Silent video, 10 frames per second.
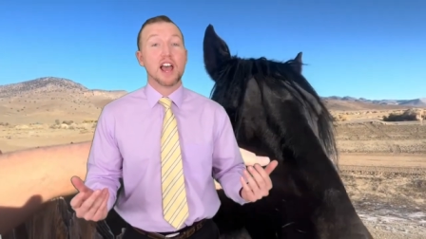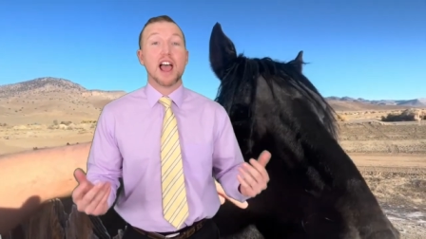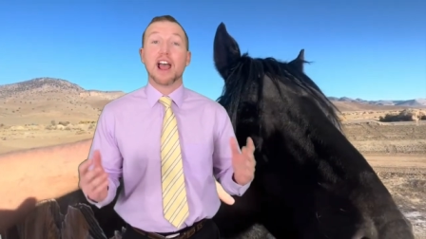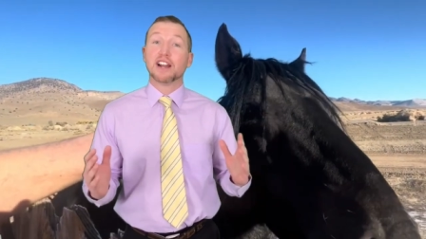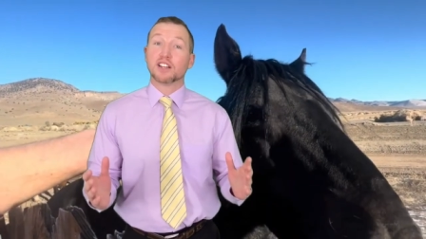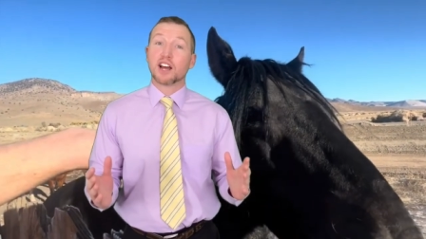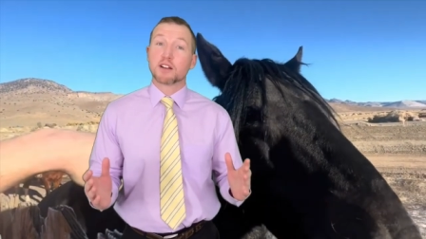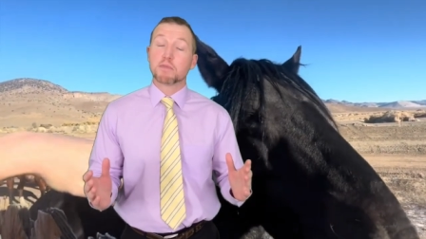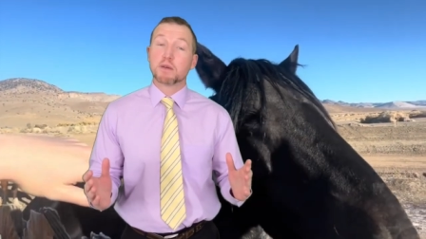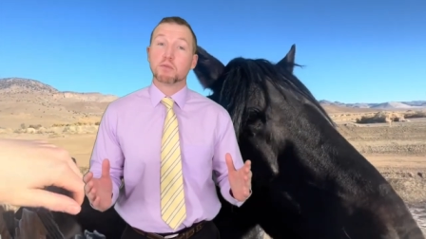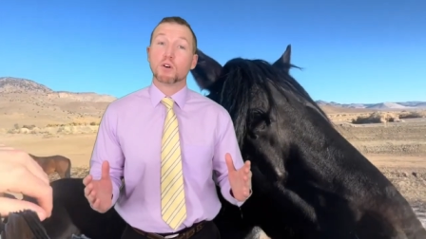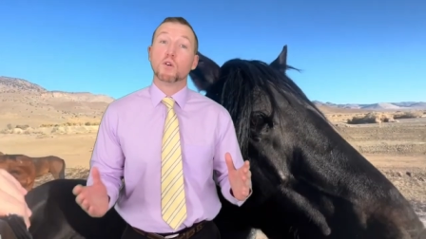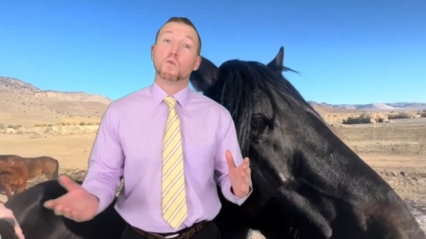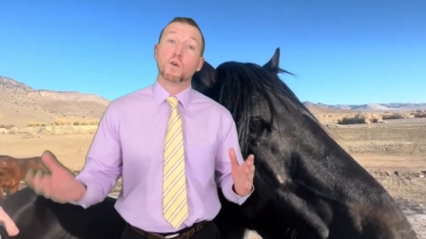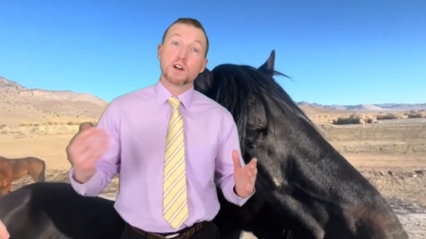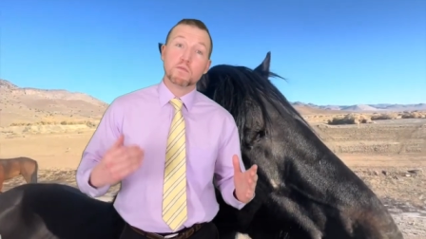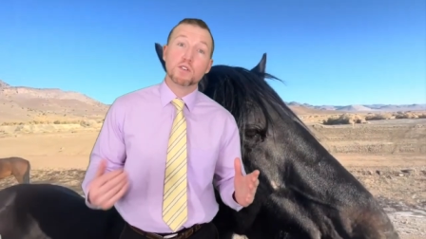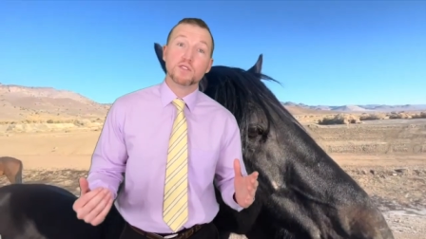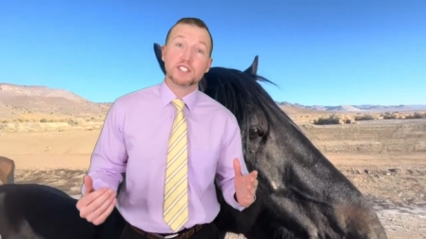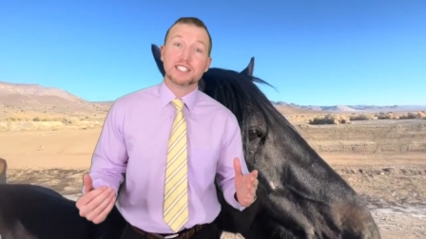and a lot of people want to
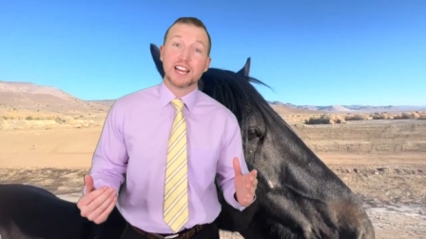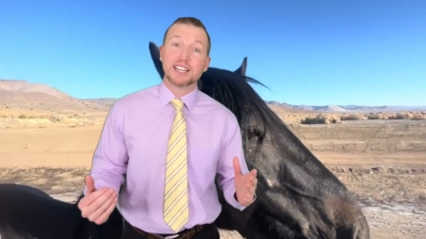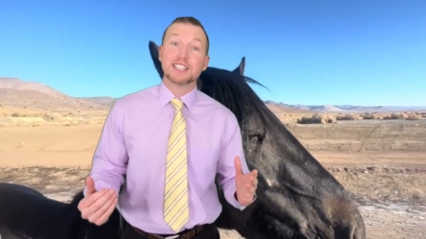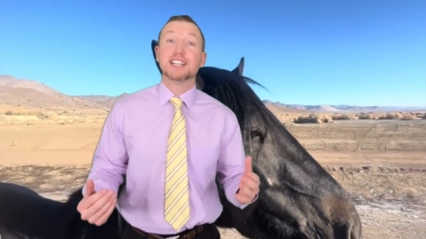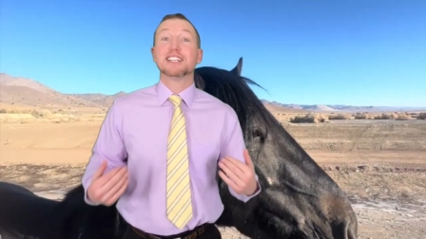move to Dayton